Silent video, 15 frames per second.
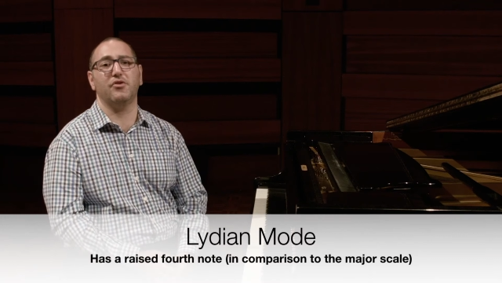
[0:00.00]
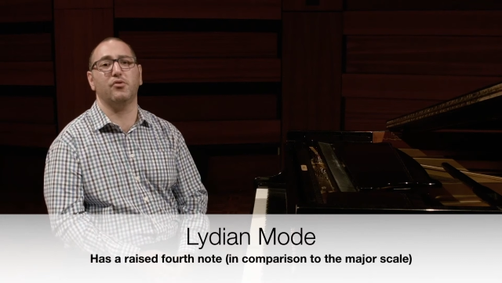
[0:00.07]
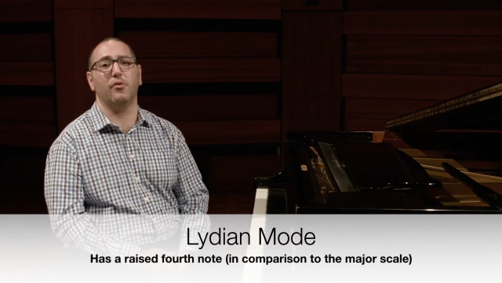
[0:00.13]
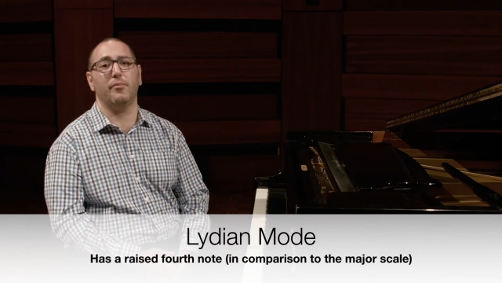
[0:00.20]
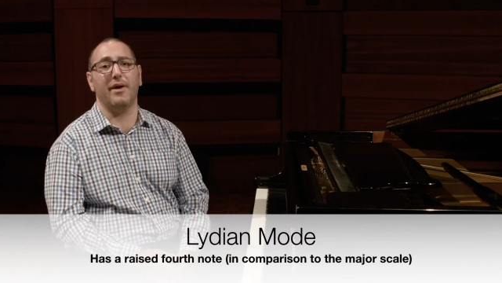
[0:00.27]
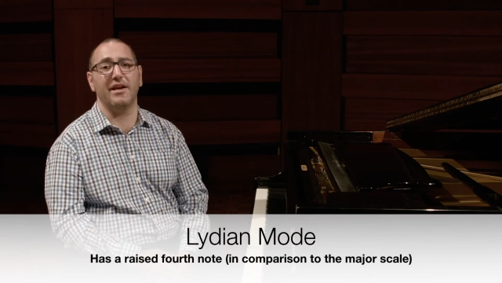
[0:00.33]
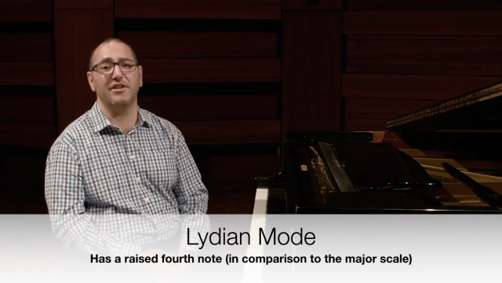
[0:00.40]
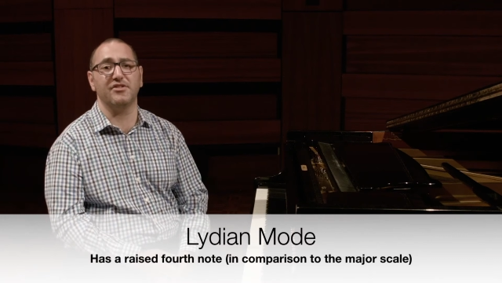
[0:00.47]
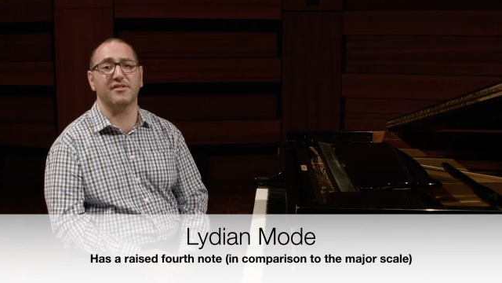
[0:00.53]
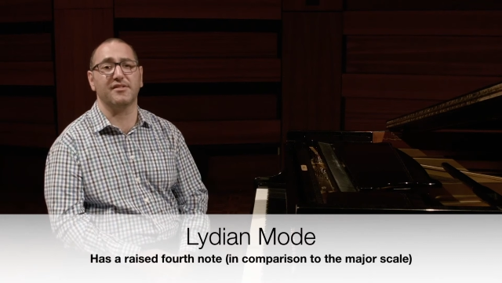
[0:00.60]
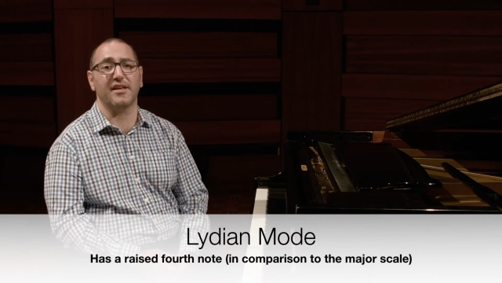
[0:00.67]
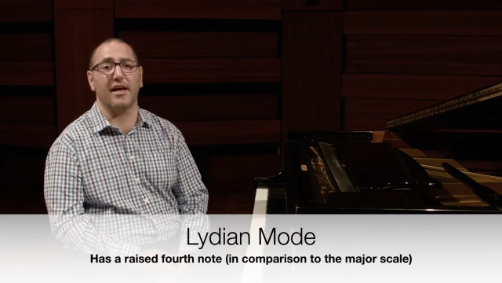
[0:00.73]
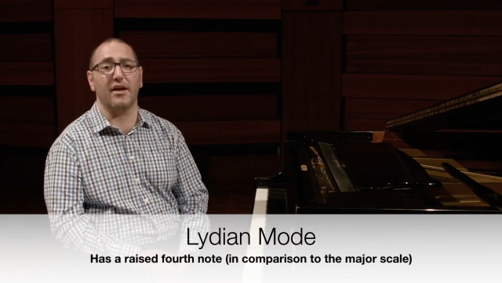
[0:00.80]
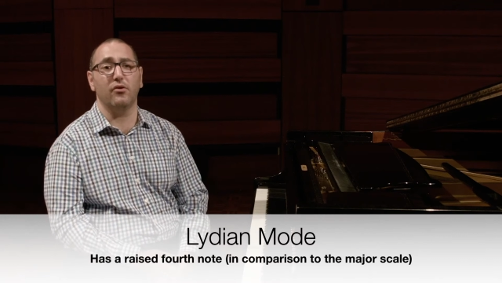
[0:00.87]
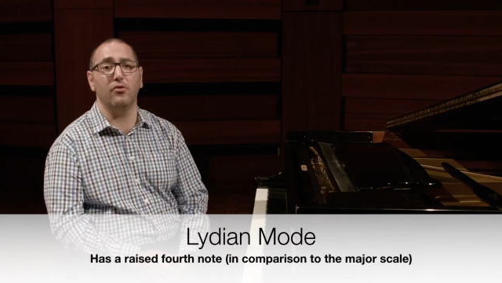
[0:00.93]
to a major
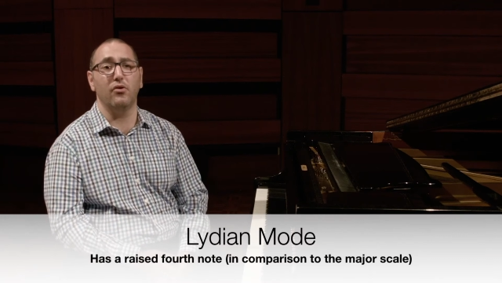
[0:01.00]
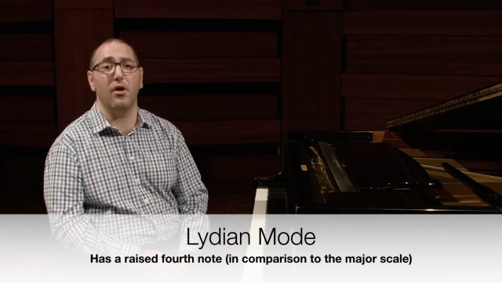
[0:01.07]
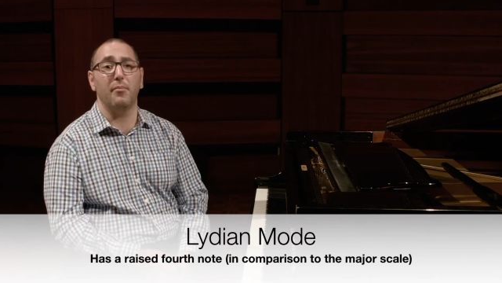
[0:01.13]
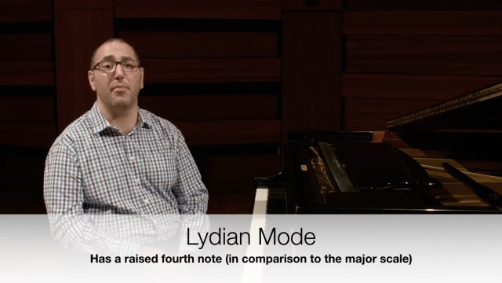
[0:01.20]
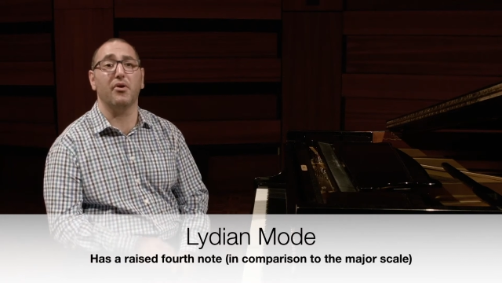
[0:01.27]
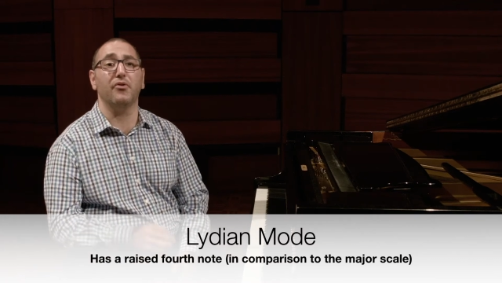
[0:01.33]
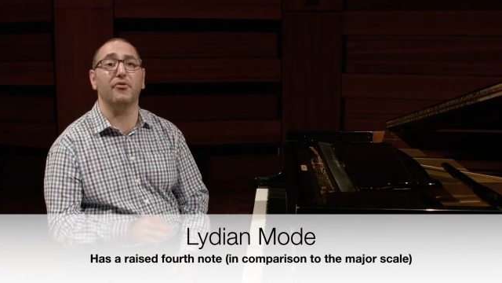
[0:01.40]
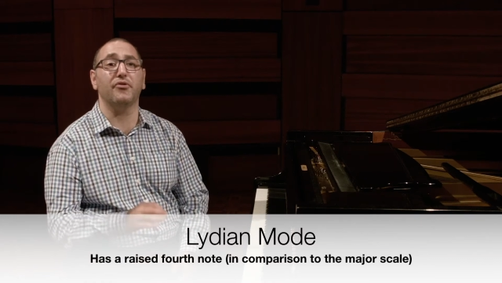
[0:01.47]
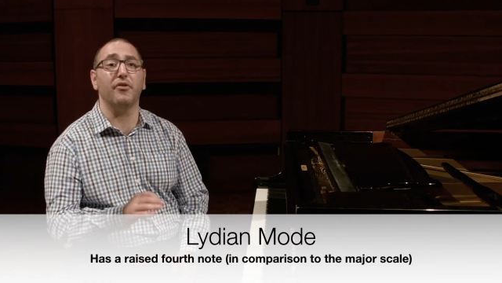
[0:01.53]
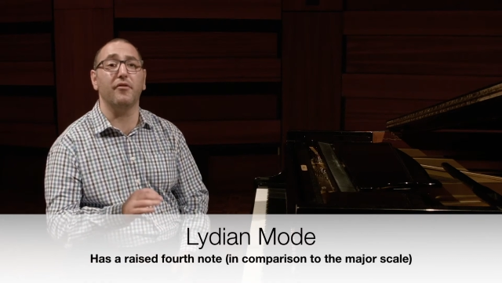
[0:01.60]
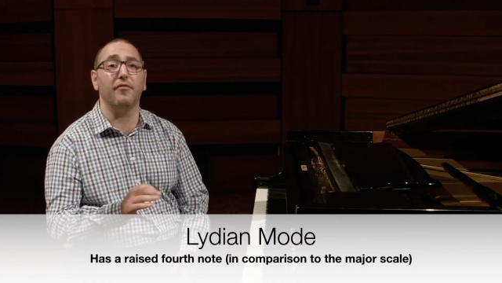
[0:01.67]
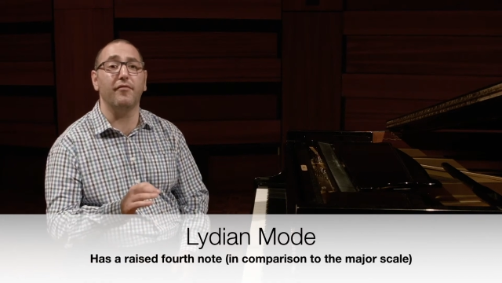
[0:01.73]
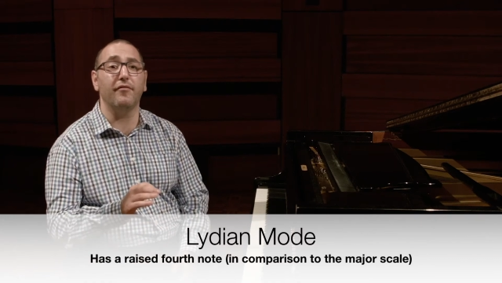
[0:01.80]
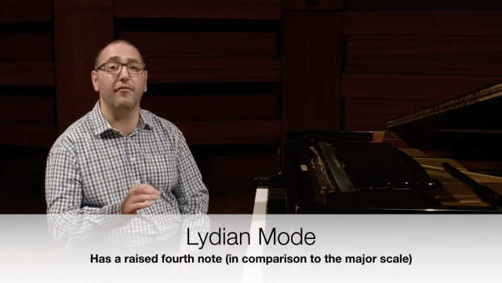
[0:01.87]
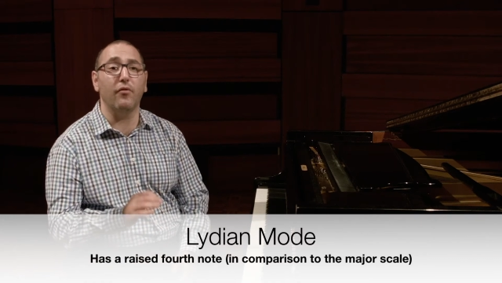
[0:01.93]
scale because the
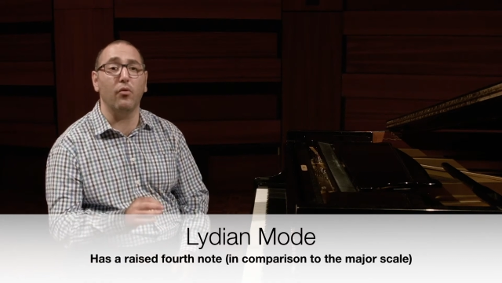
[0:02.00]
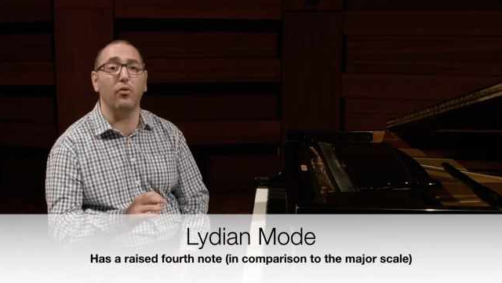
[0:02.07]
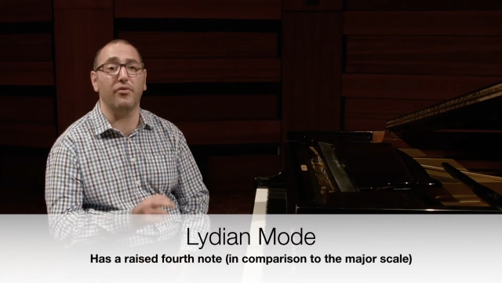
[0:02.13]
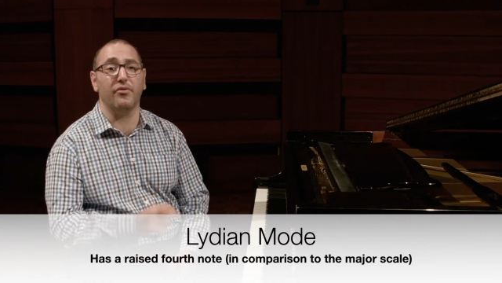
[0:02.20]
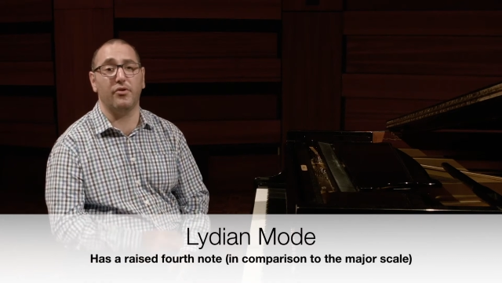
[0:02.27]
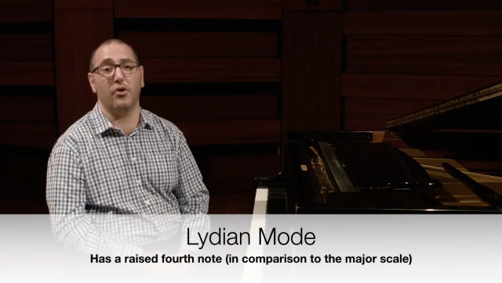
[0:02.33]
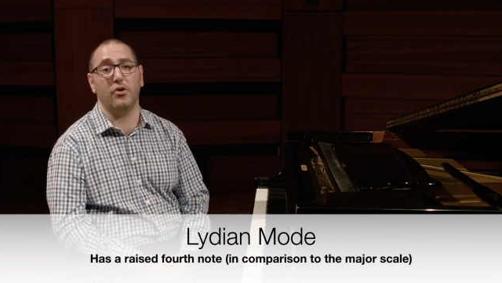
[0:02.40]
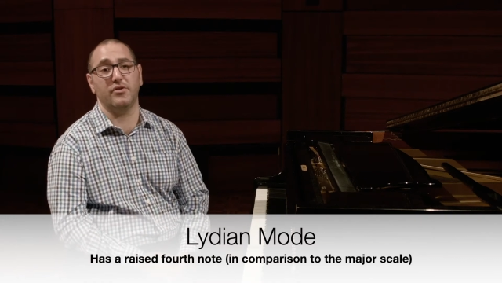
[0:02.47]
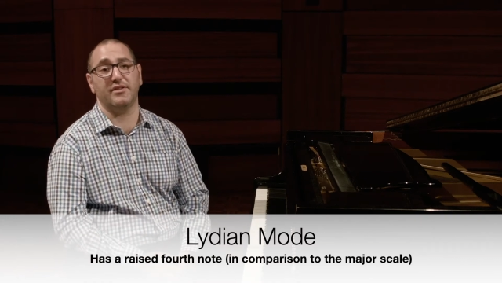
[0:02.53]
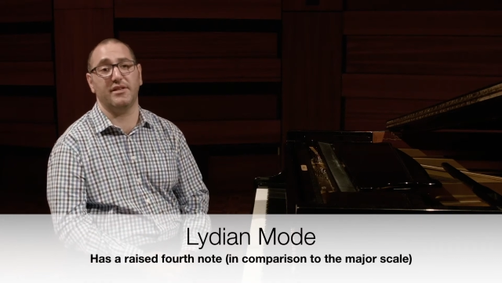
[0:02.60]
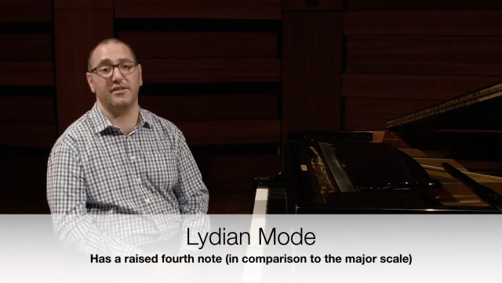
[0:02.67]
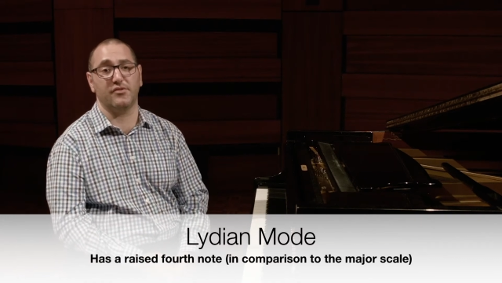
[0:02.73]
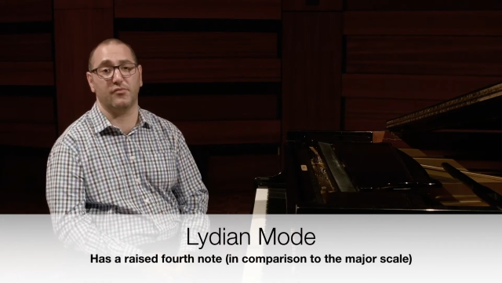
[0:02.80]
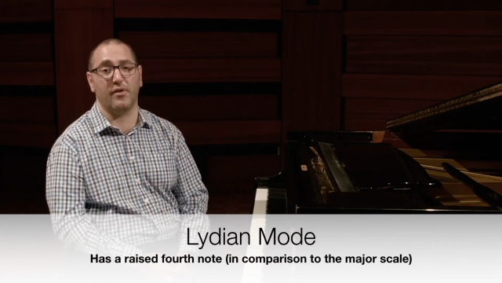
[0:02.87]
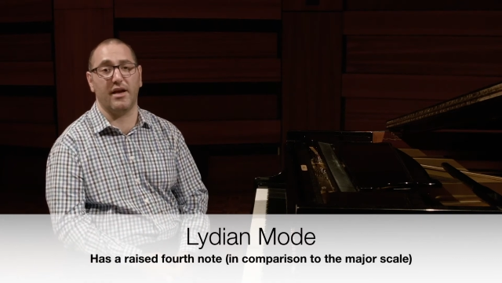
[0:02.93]
4th note
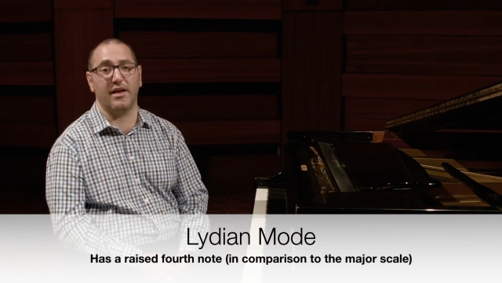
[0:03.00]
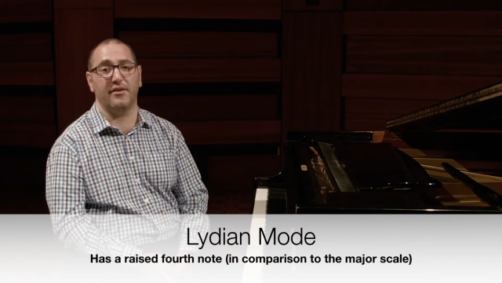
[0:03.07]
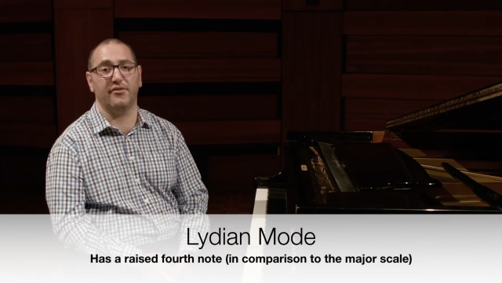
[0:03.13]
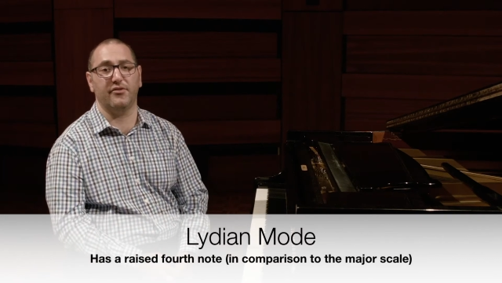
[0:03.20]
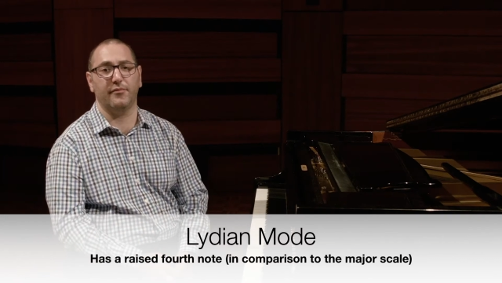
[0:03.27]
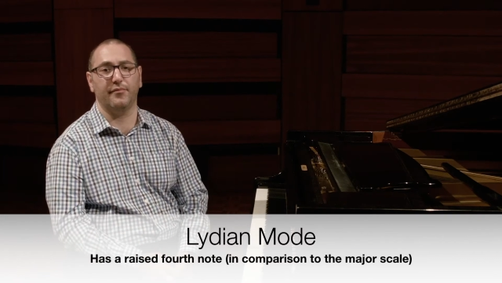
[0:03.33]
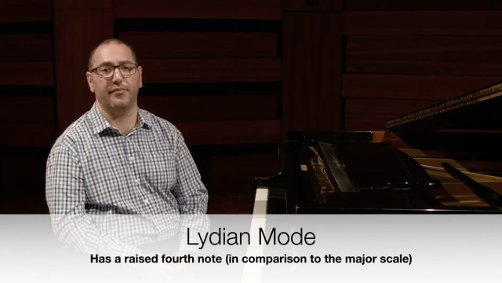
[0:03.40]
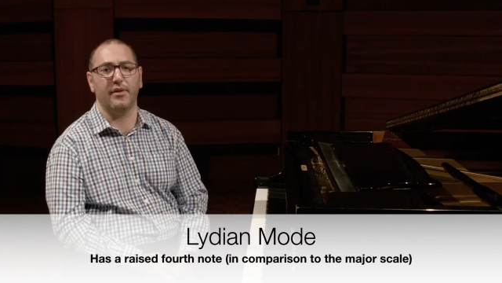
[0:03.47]
is raised.